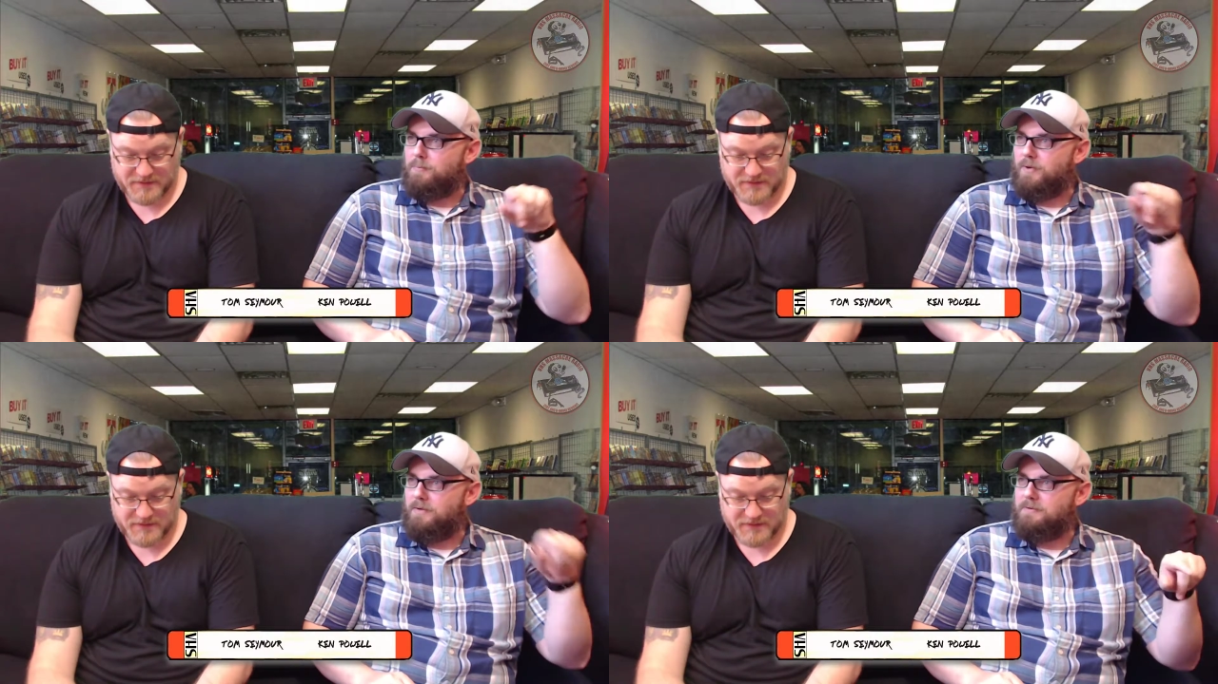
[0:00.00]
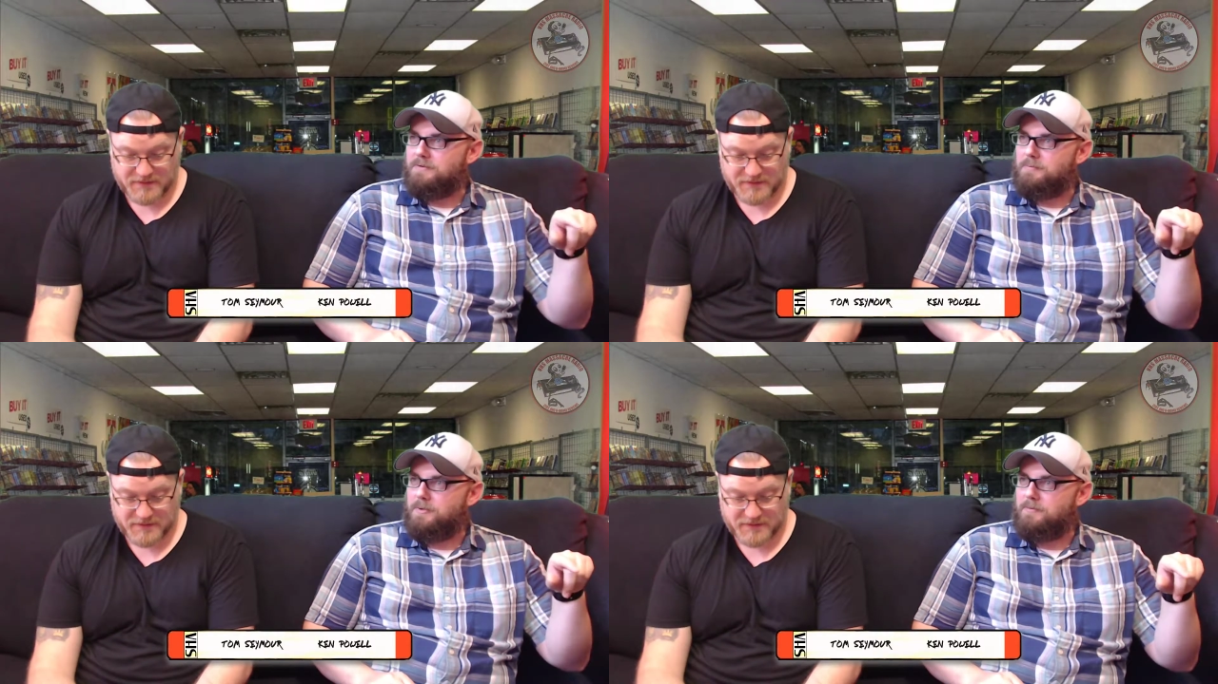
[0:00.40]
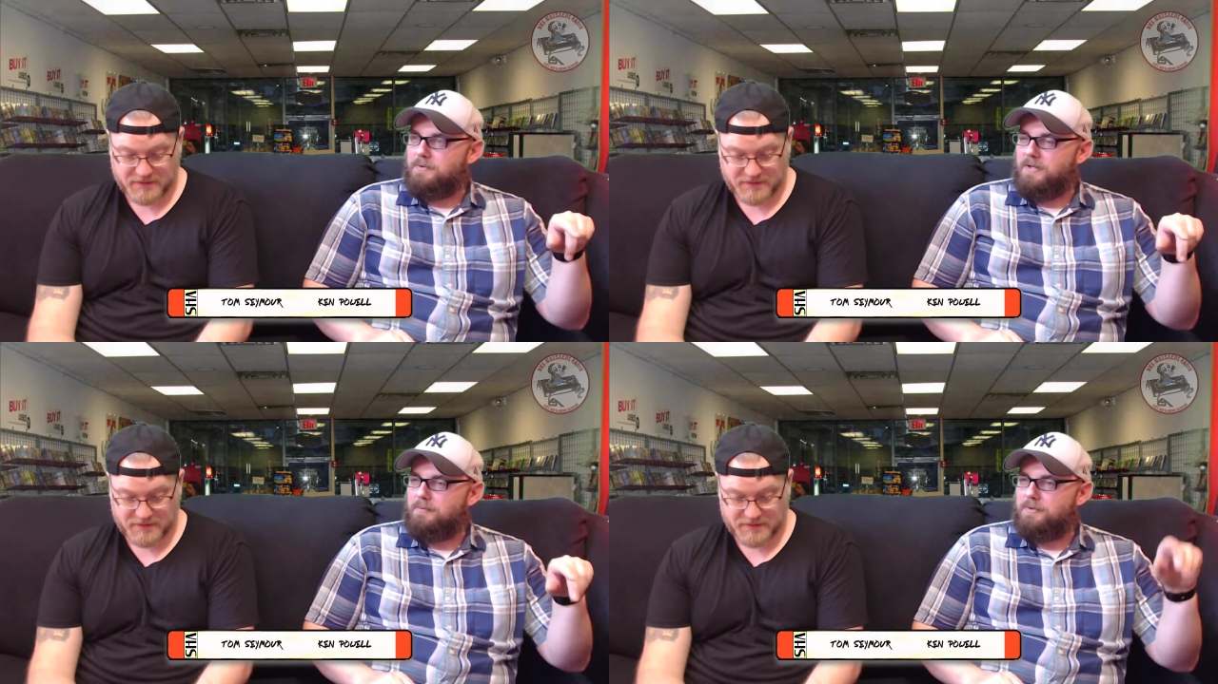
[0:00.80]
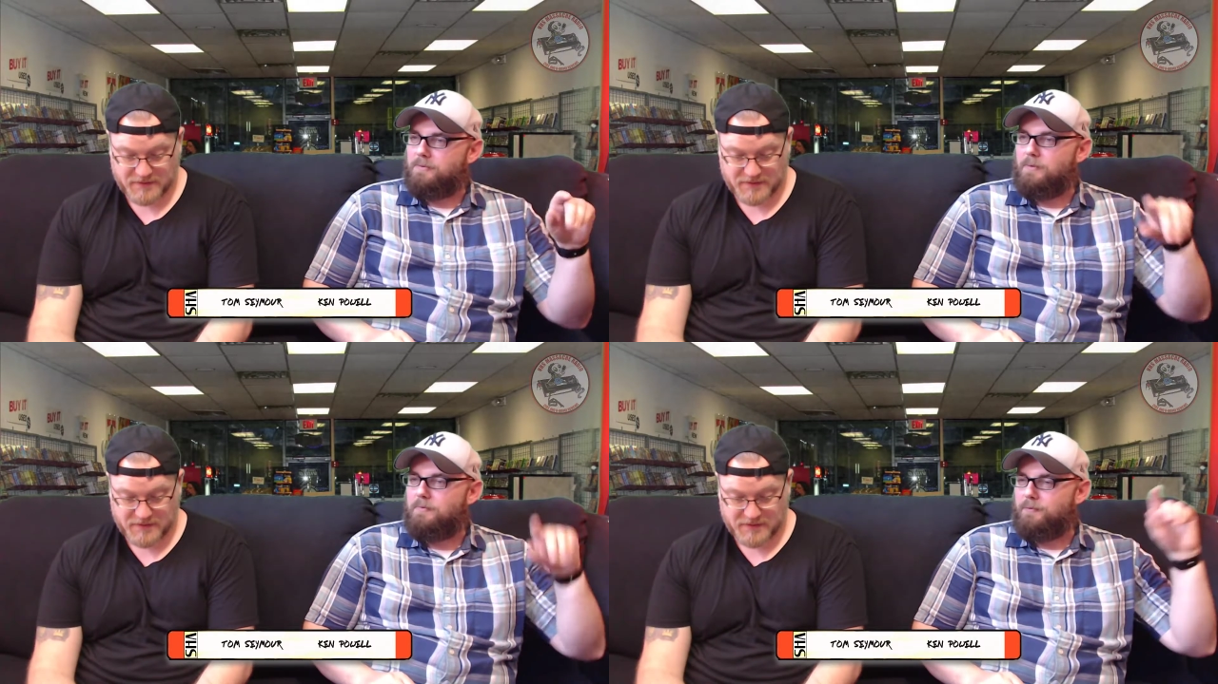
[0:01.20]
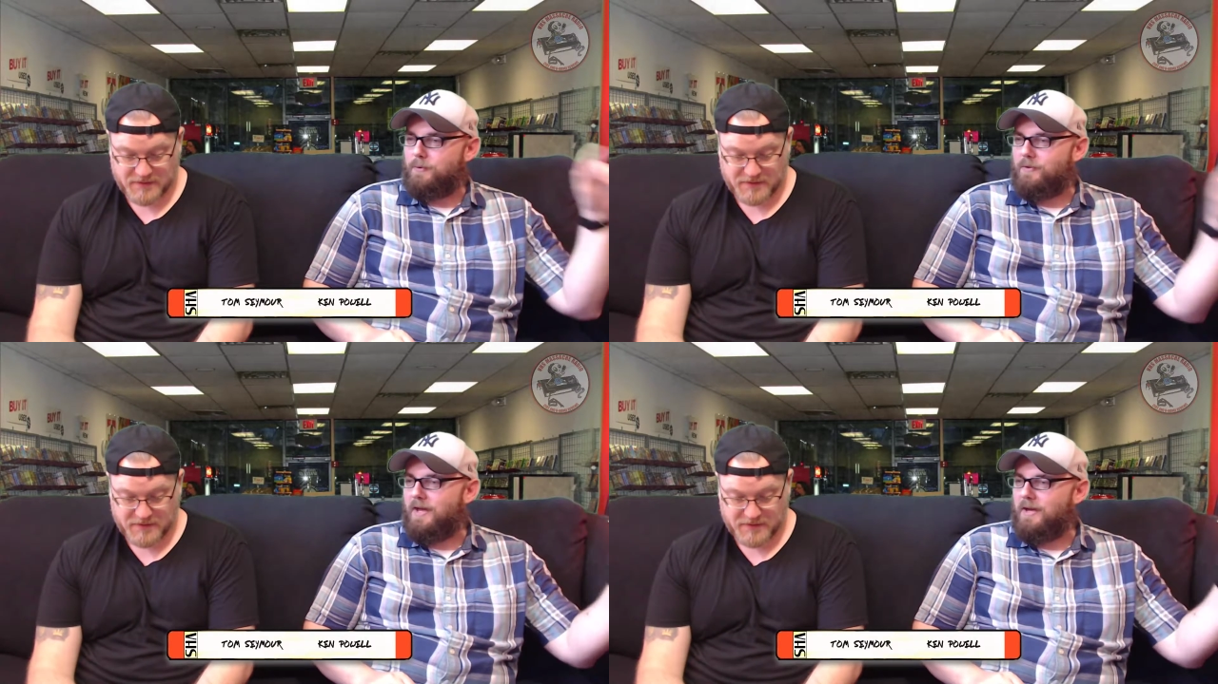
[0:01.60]
Speaker 1: previous birthday, but the one
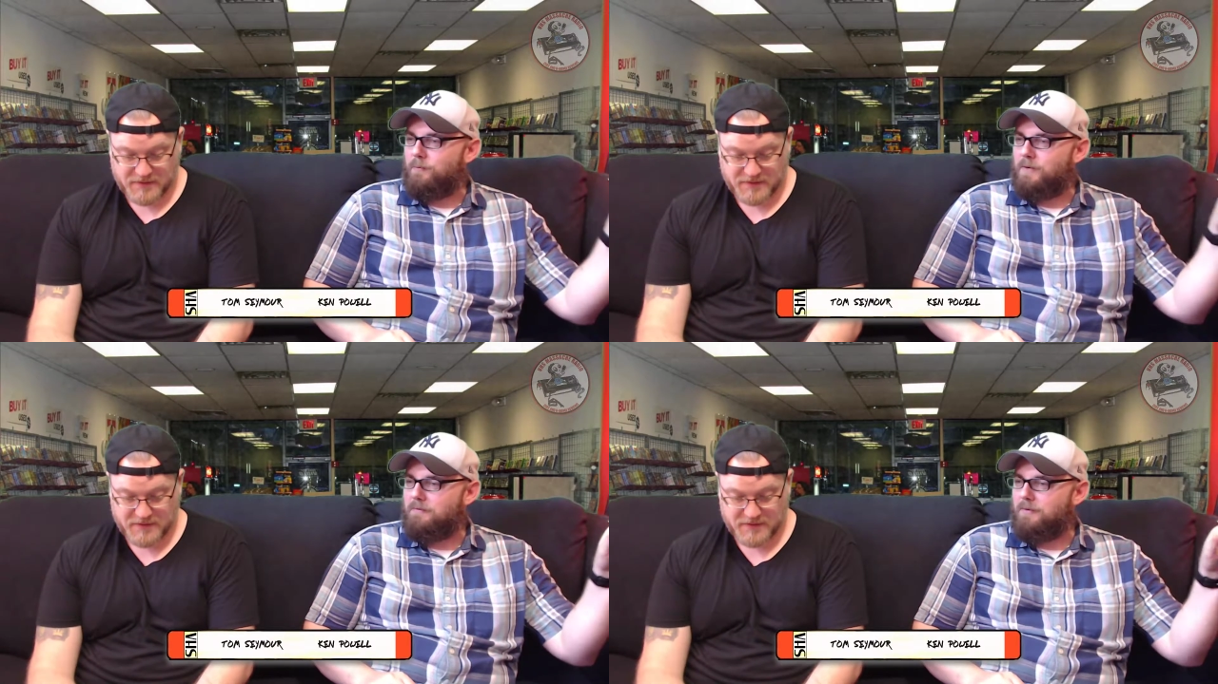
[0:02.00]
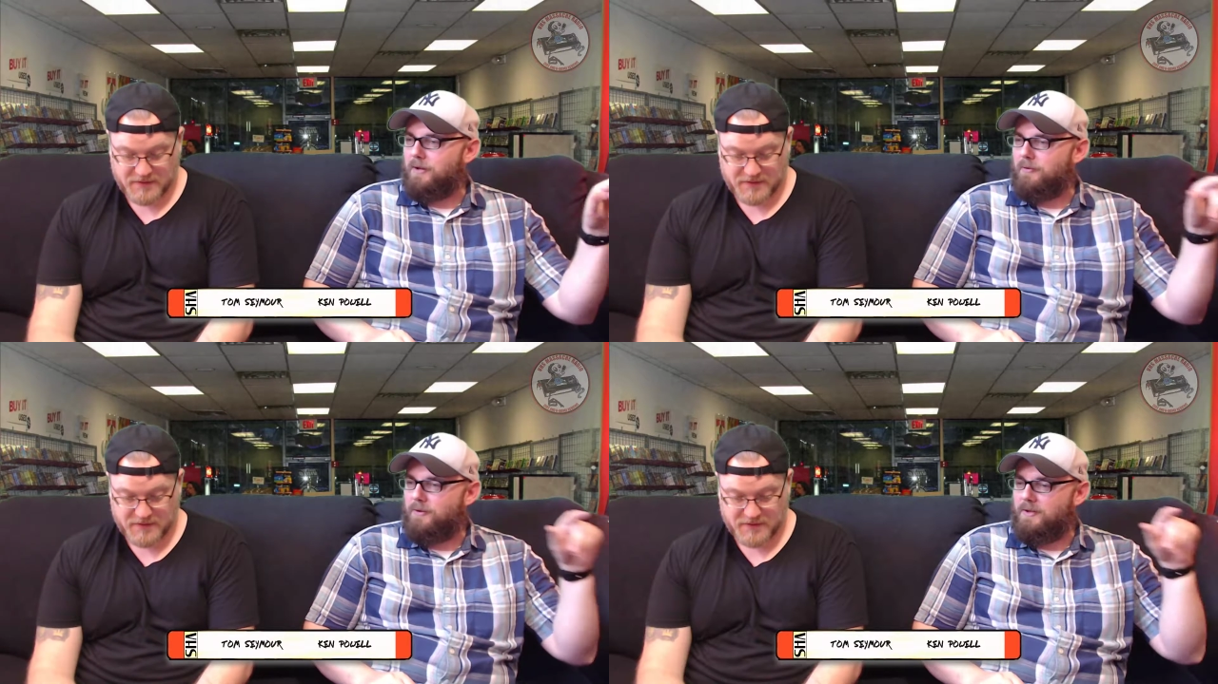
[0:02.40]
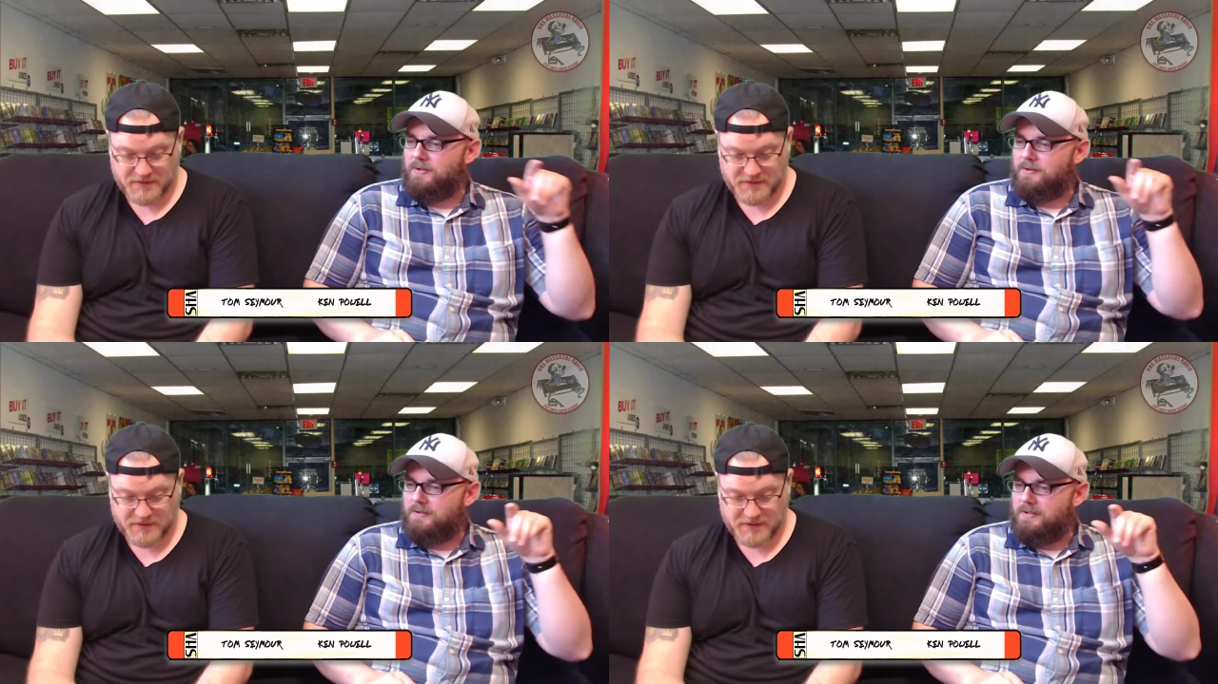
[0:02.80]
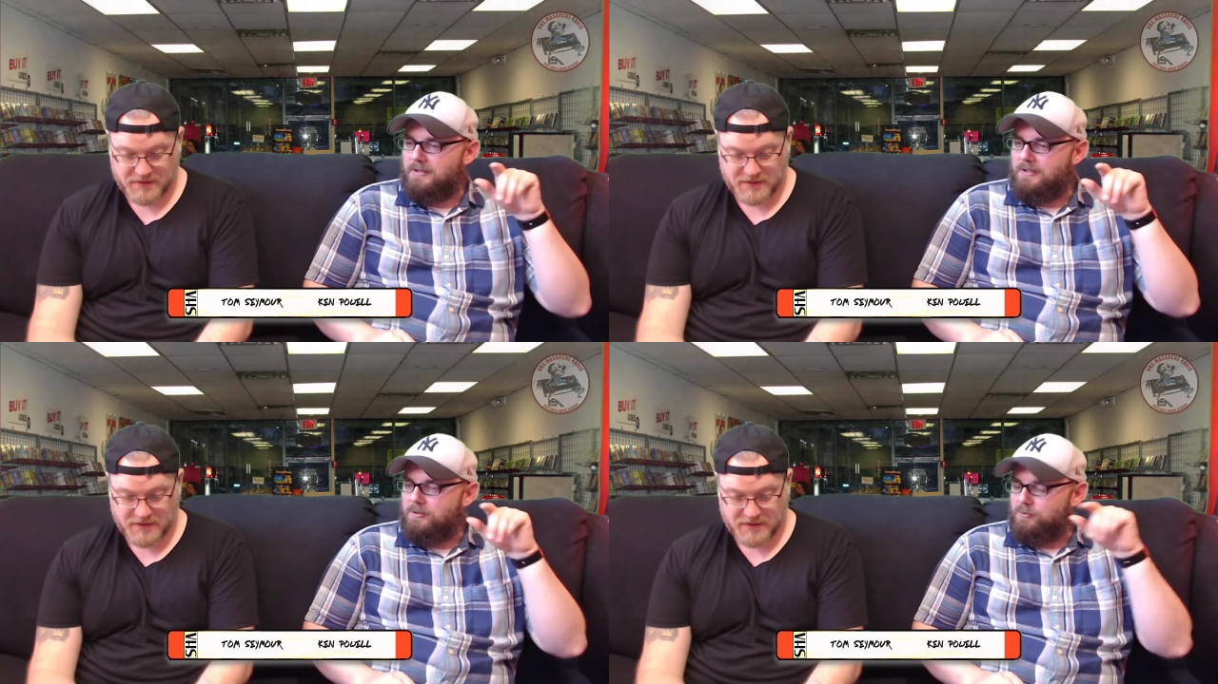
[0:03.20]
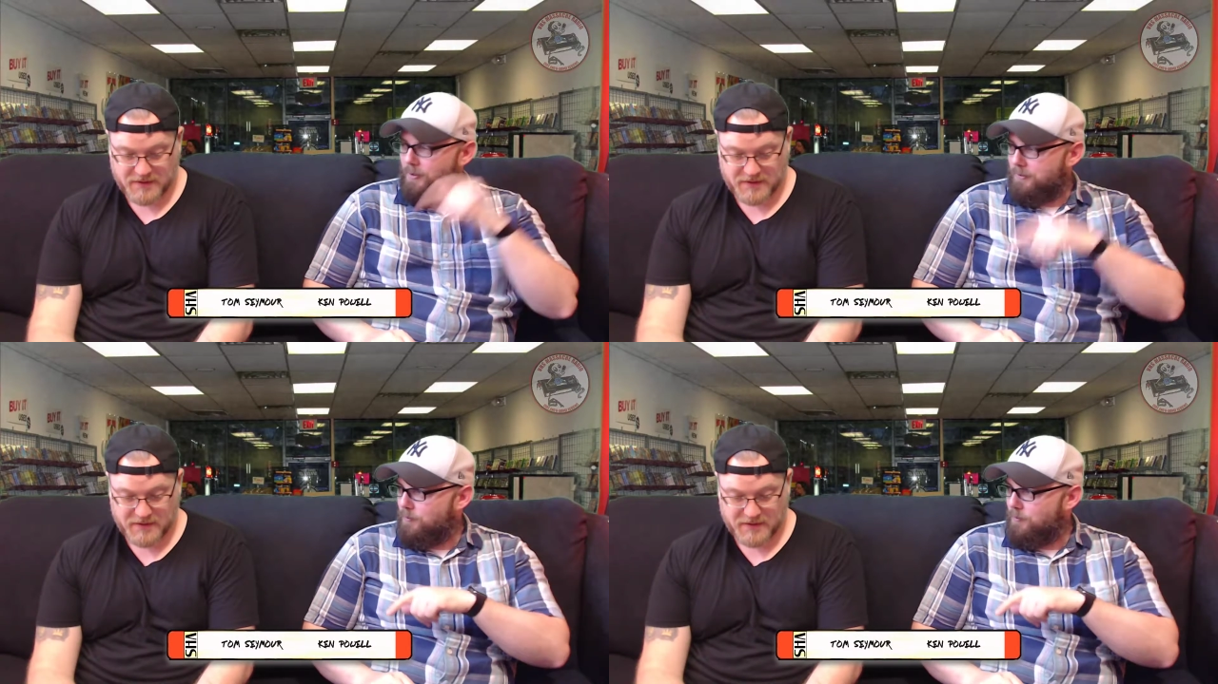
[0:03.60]
before that. Whenever I think John